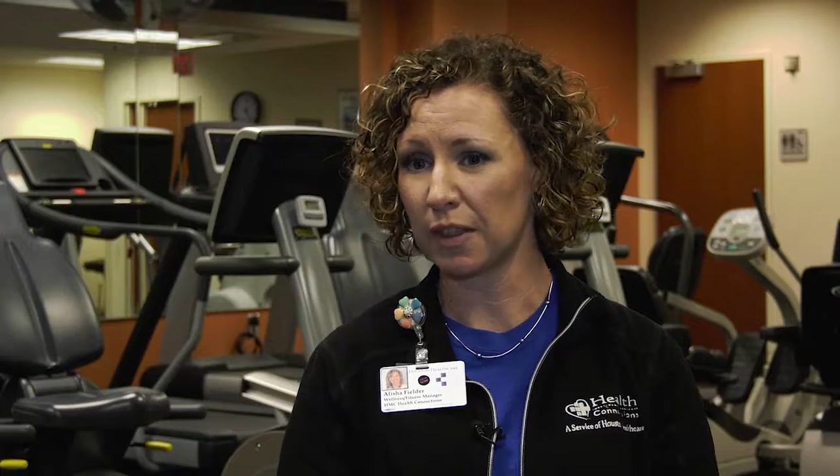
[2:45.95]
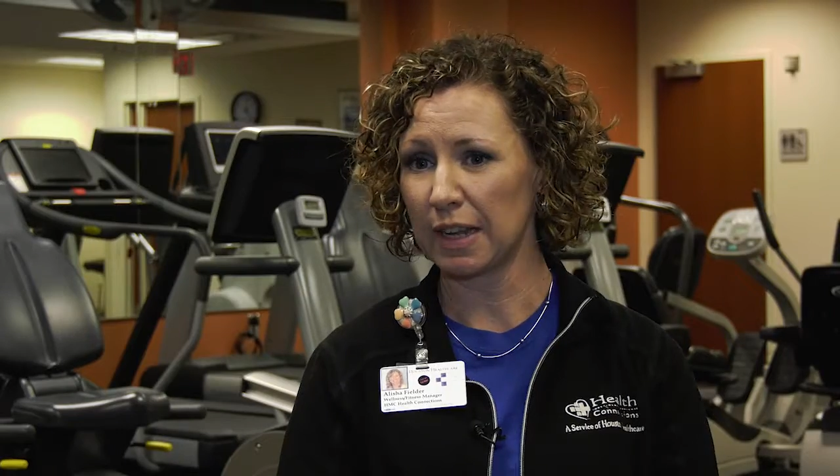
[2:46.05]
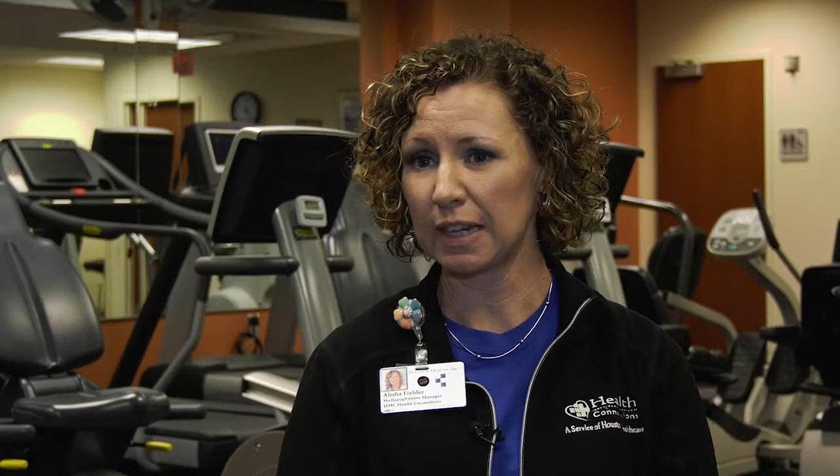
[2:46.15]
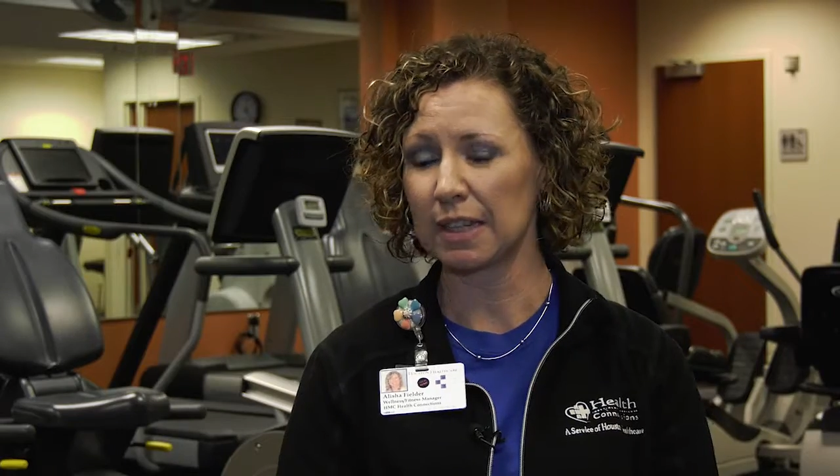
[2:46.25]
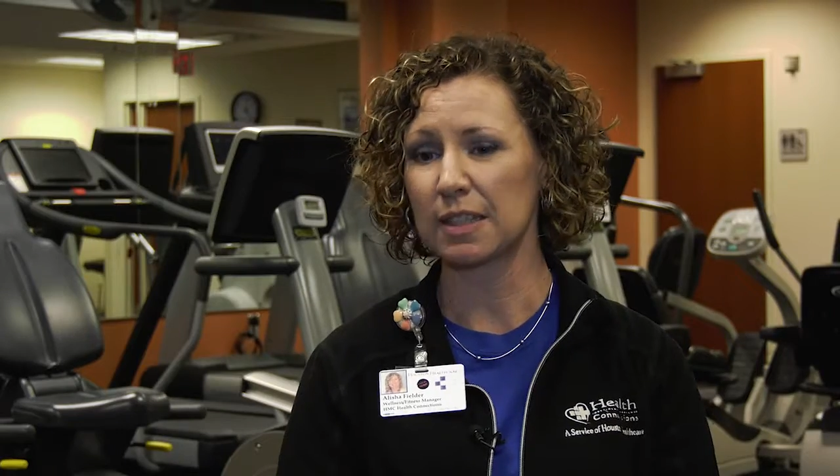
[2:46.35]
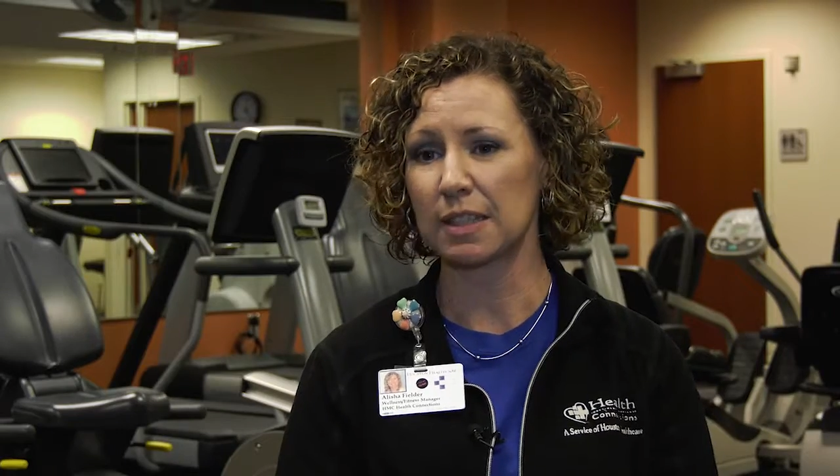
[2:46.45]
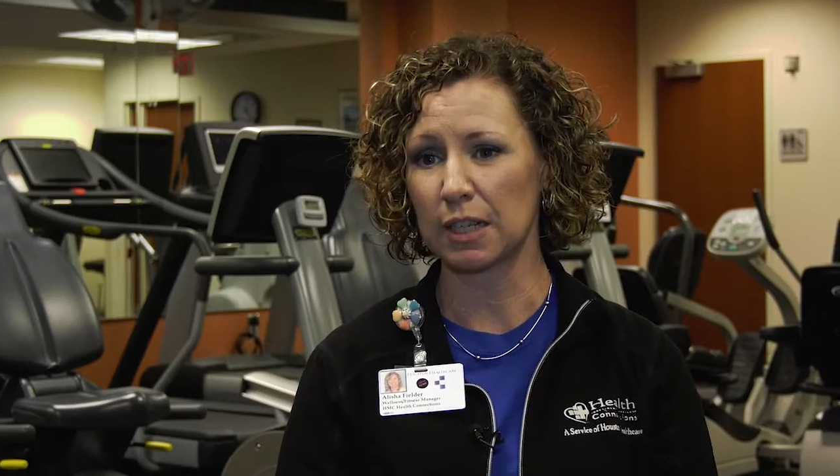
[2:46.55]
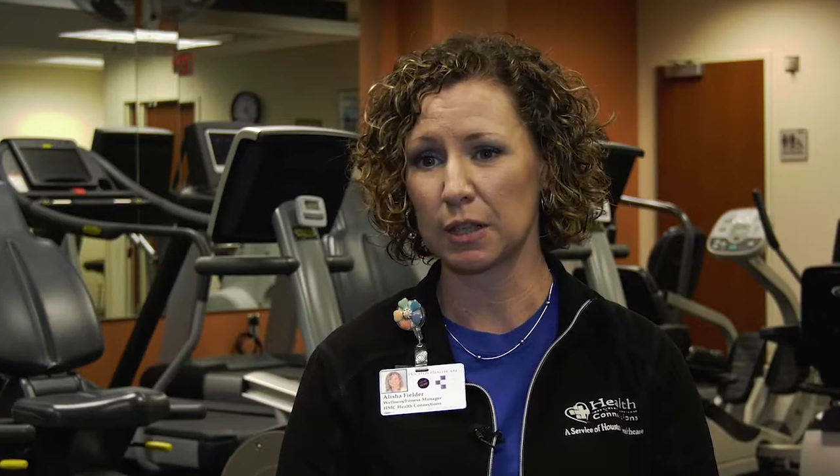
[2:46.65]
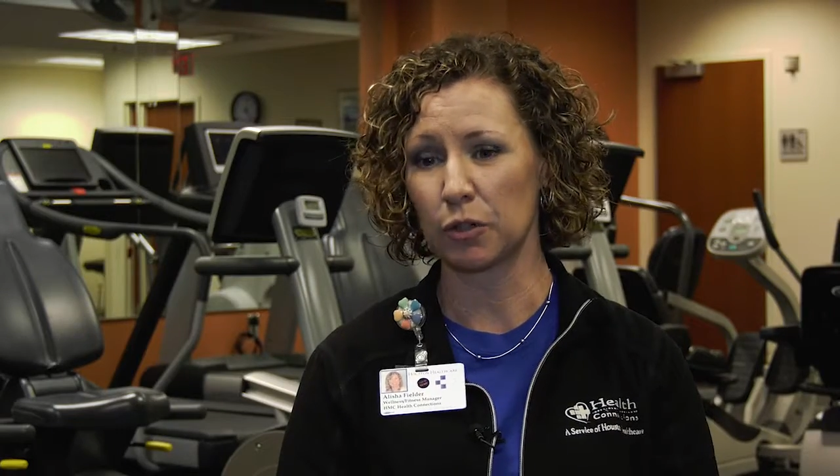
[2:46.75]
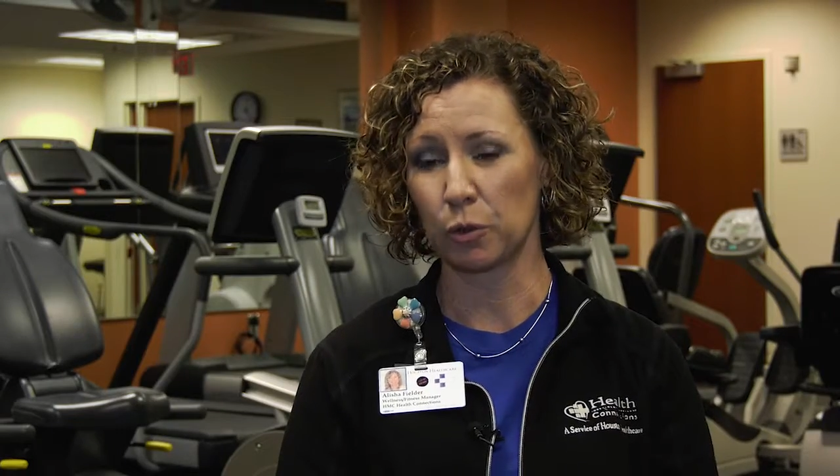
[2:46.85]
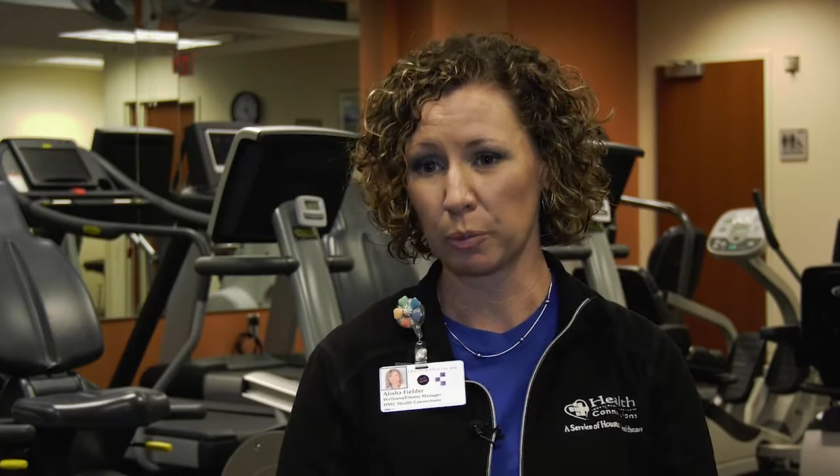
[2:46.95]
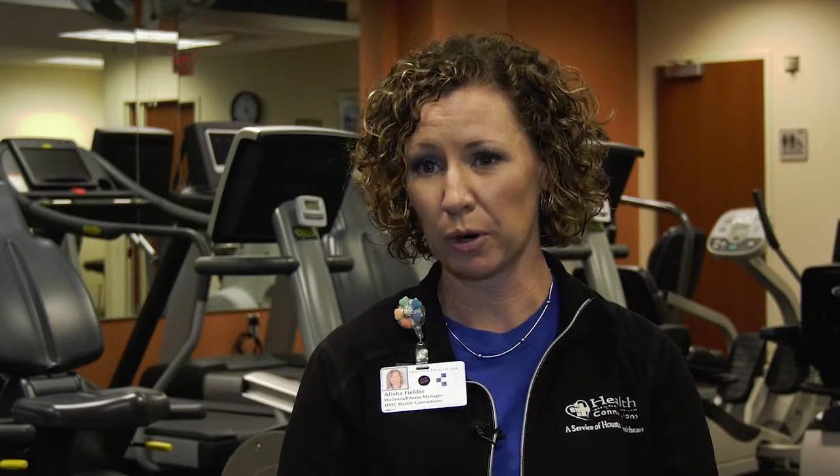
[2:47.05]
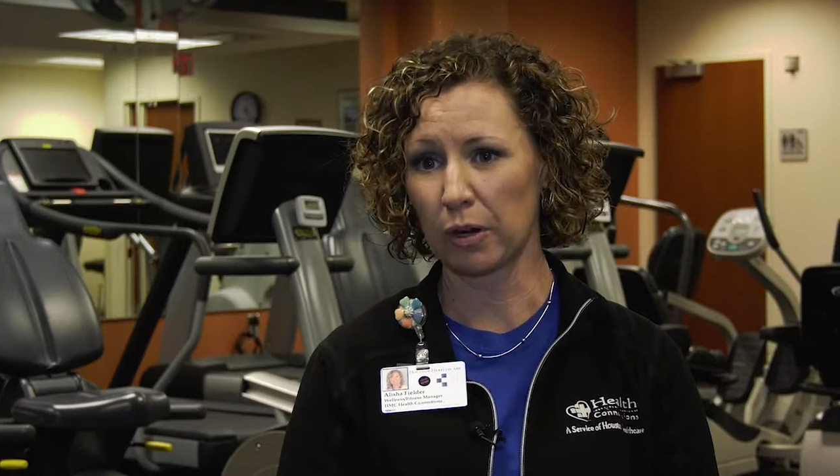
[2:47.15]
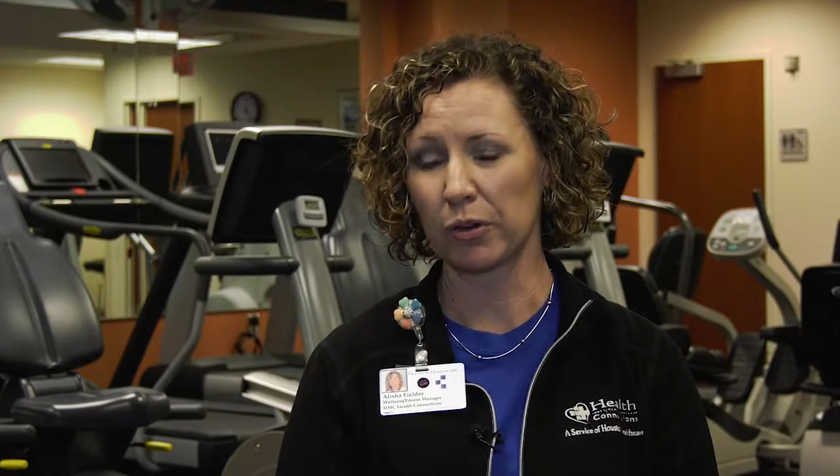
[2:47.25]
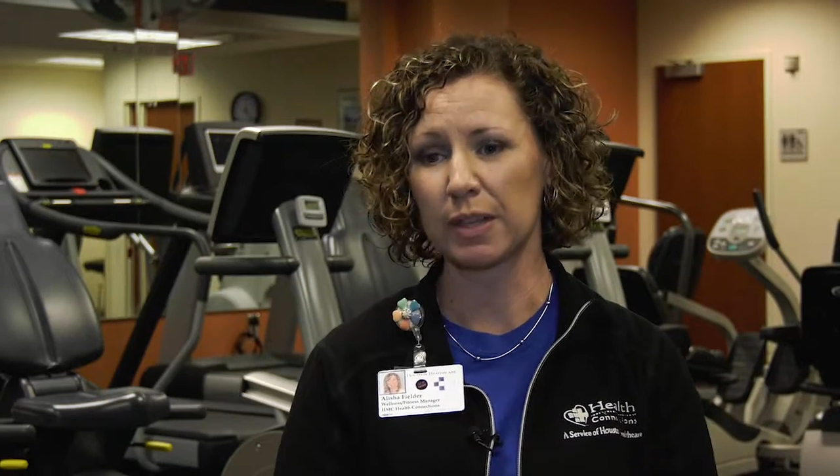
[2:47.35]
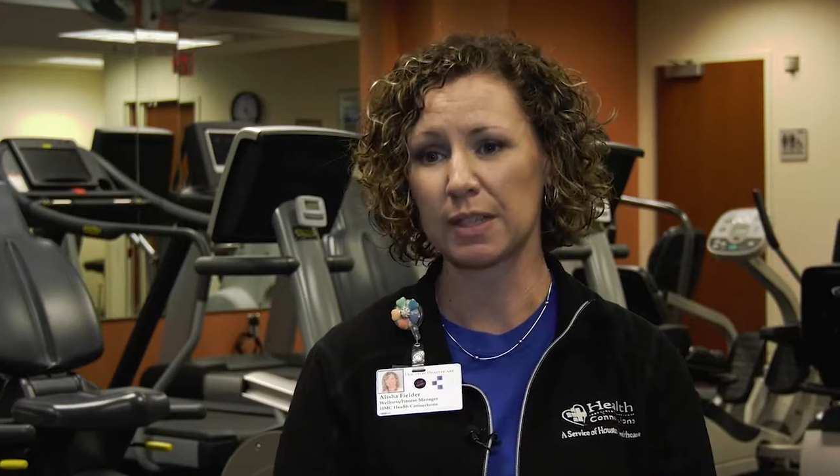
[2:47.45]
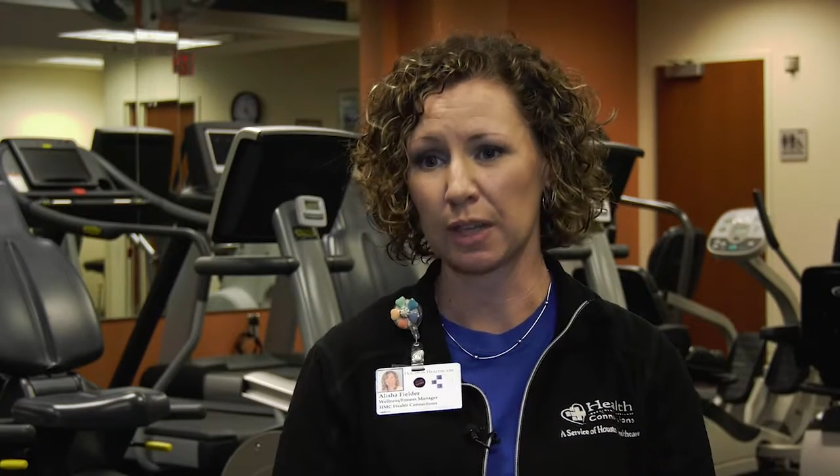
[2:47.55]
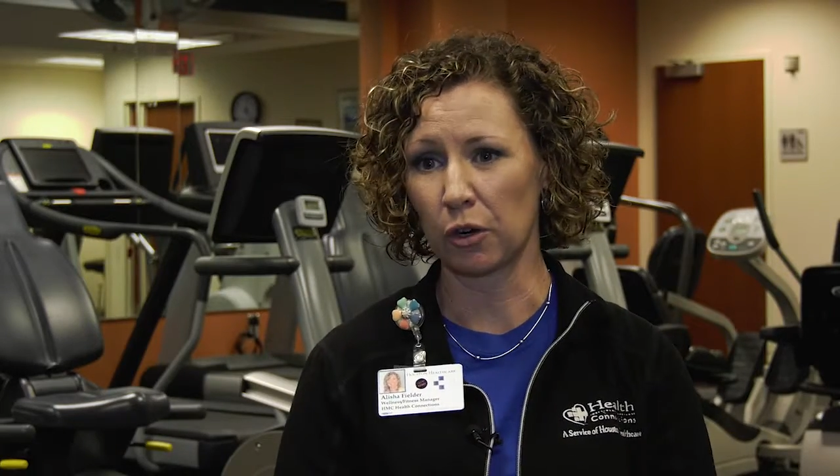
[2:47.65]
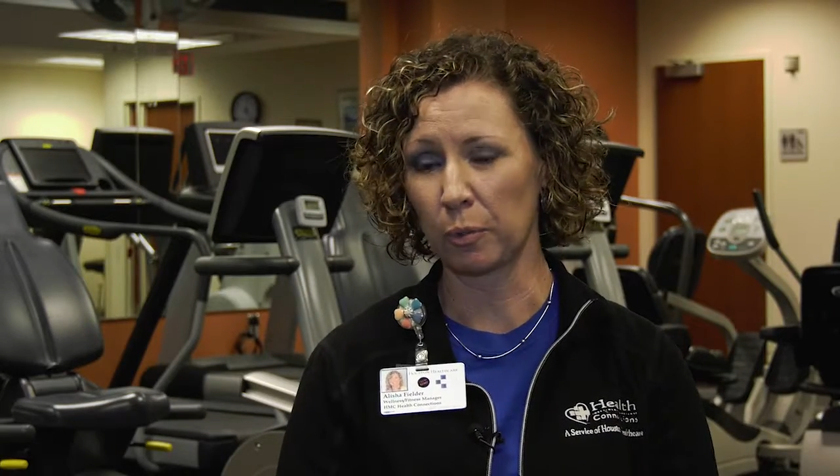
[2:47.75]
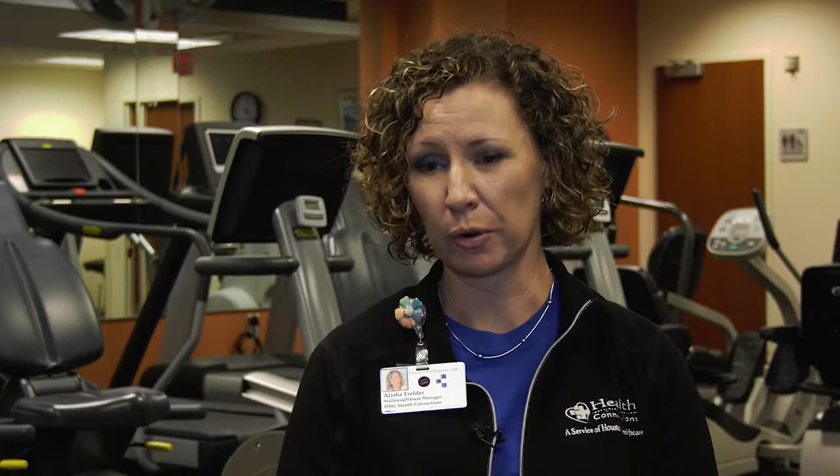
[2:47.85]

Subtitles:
they can see your progress in our